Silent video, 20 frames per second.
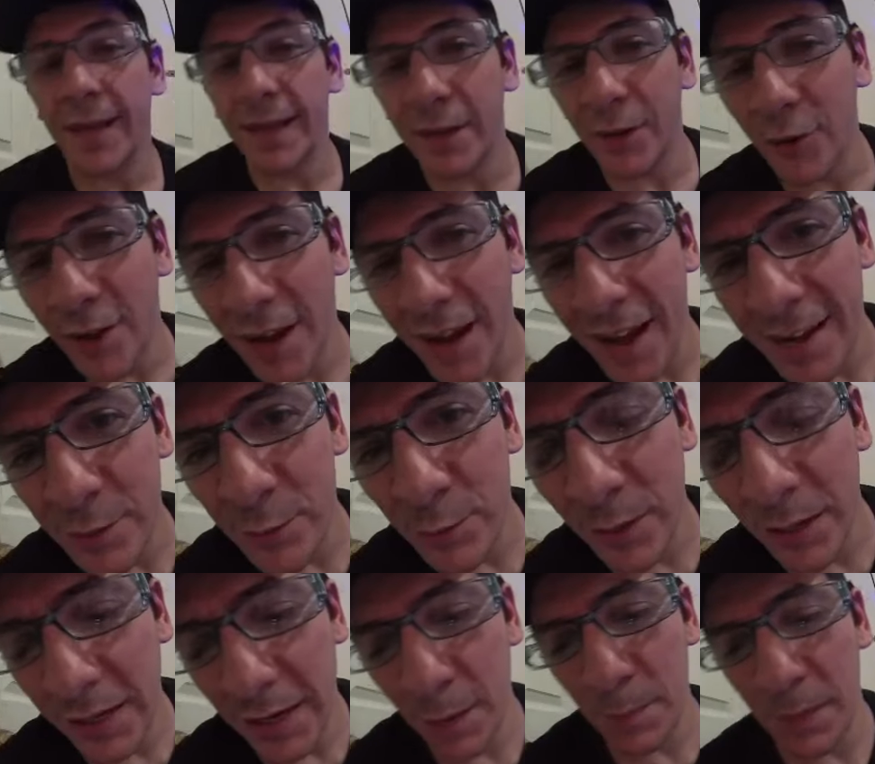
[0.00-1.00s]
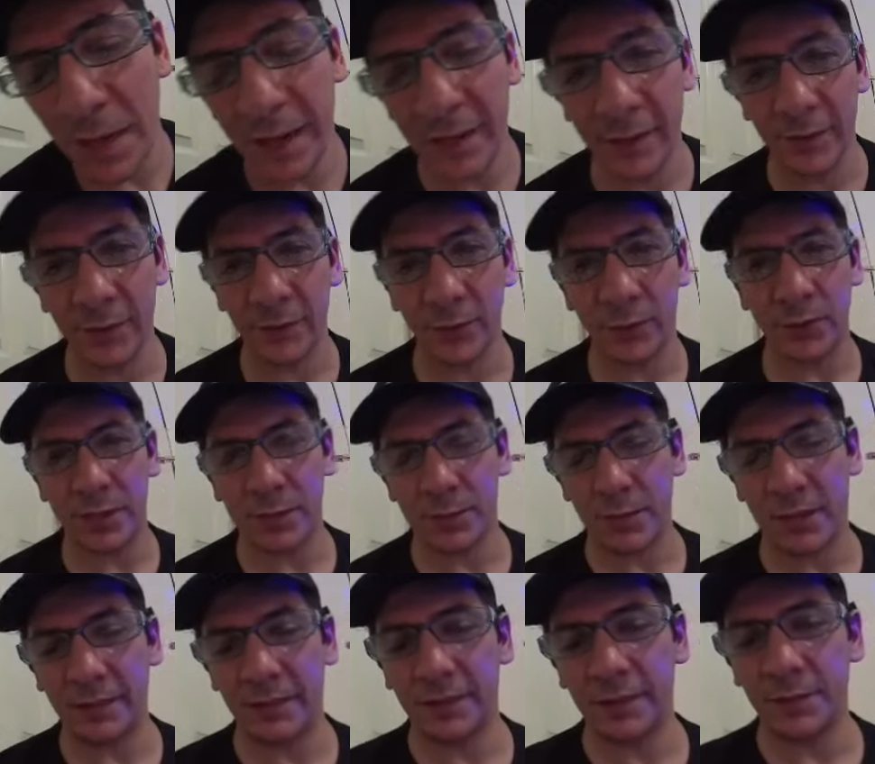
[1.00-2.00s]
Hello guys, welcome back to
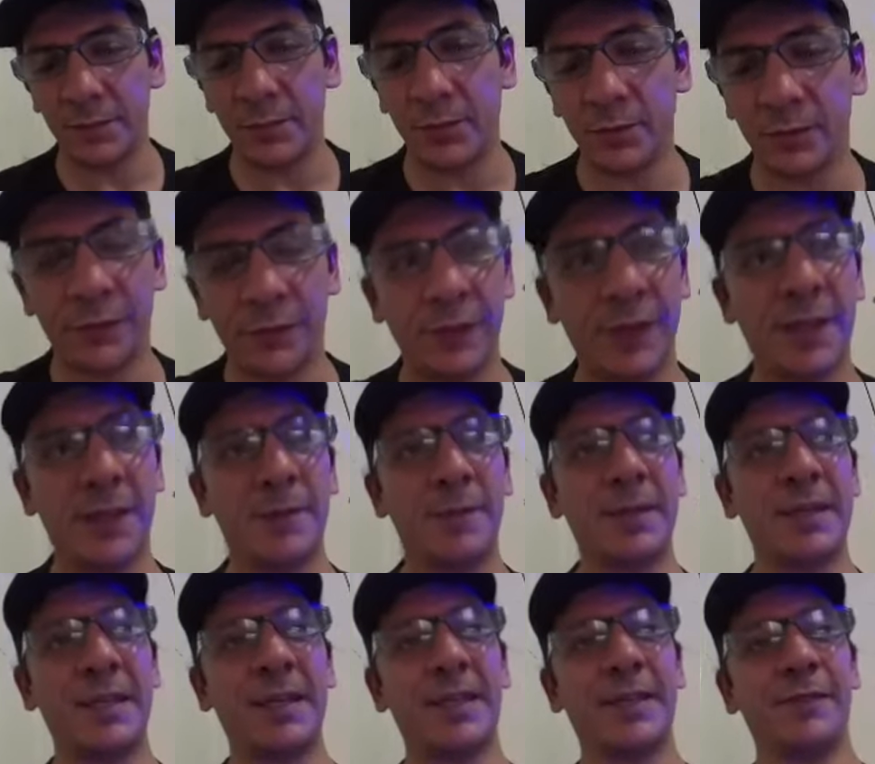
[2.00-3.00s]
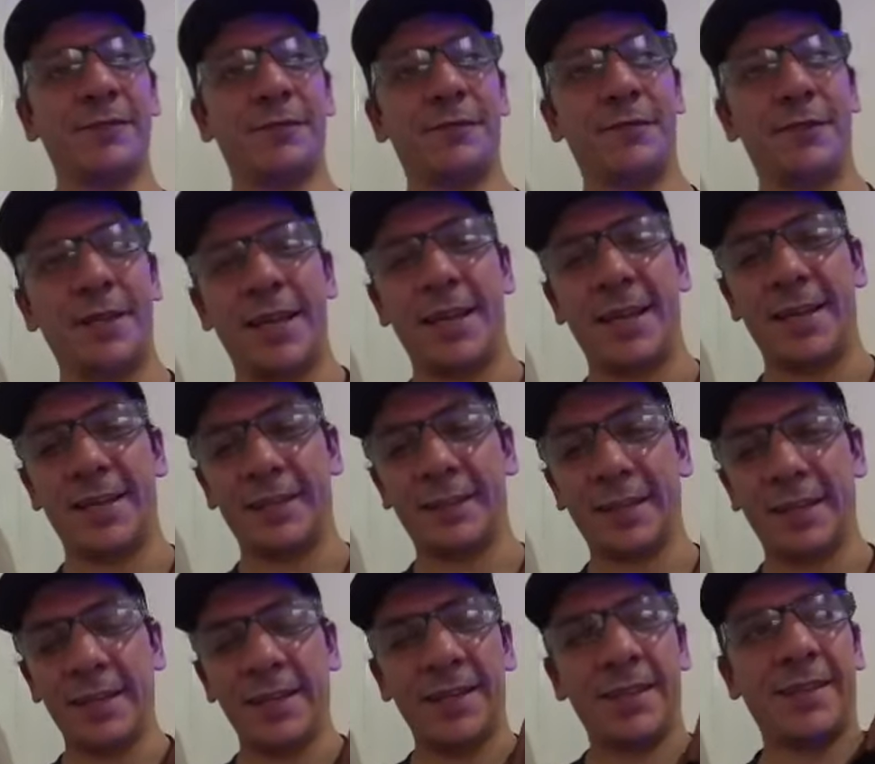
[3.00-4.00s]
Xmandre, Dimple, Fabili,
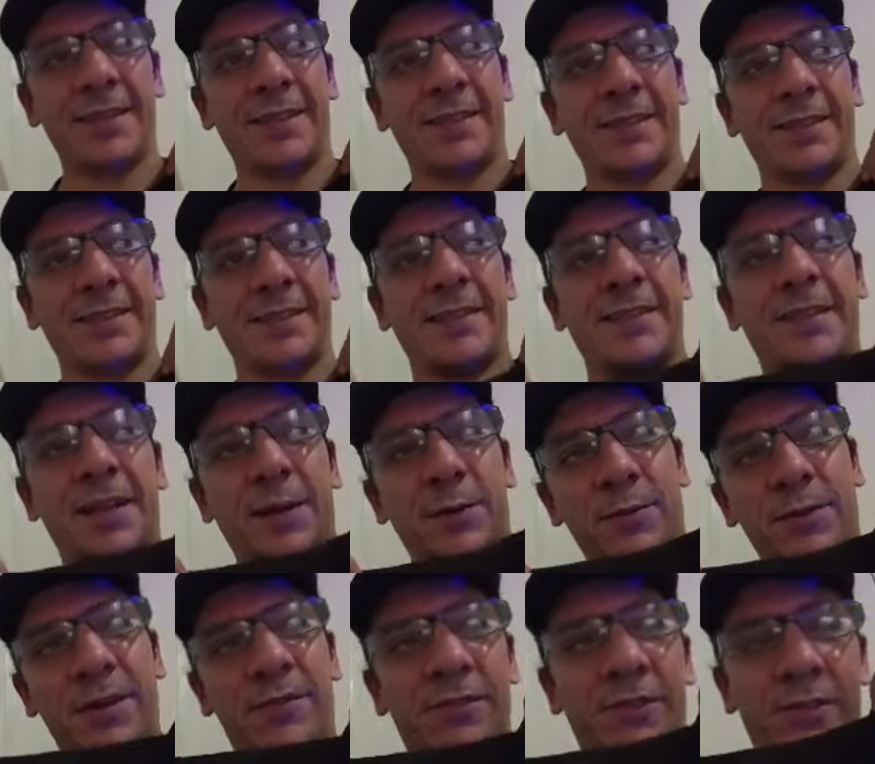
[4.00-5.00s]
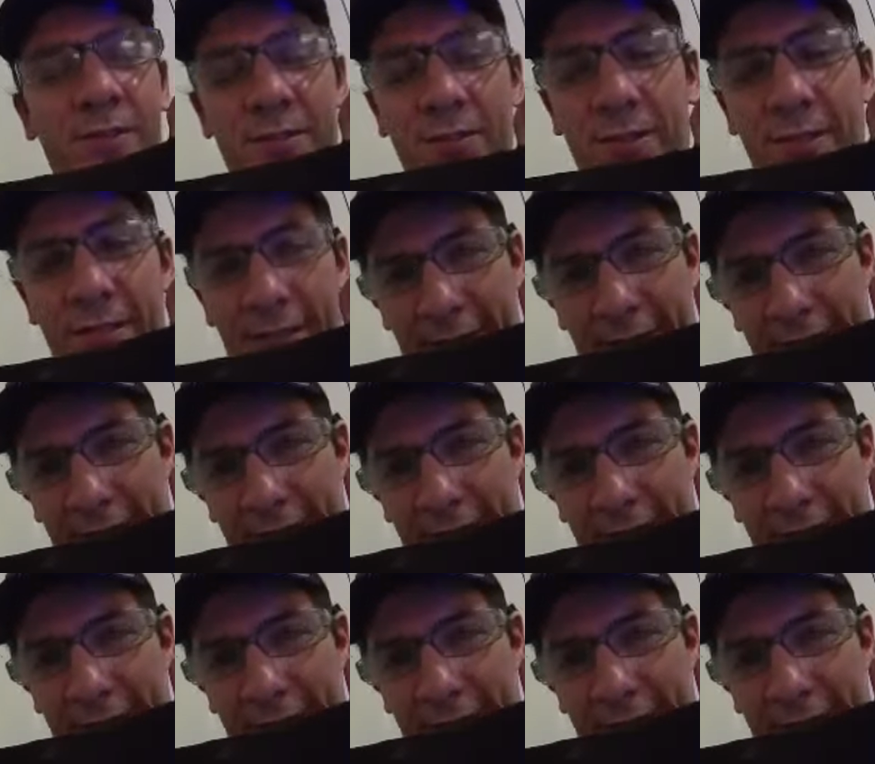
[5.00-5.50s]
Friendly. Now we have also the